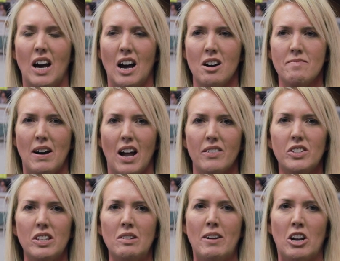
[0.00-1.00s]
I've
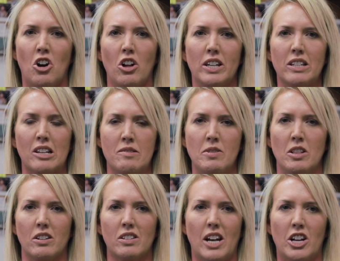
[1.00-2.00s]
seen my colleagues come
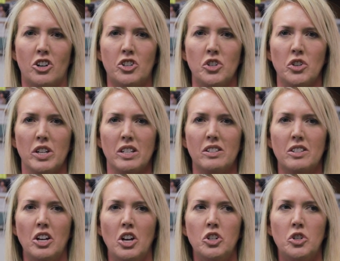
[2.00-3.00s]
alongside our students
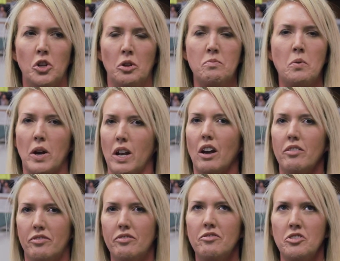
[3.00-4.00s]
to the point of
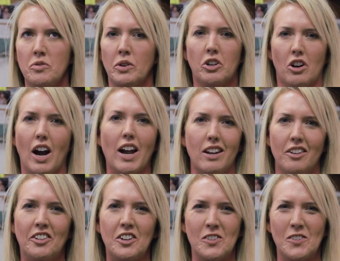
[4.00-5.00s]
you would cry
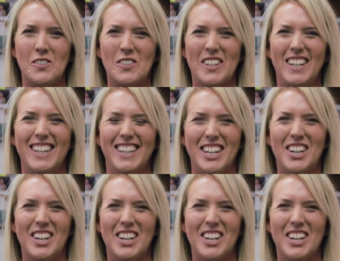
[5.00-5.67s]
if I told you the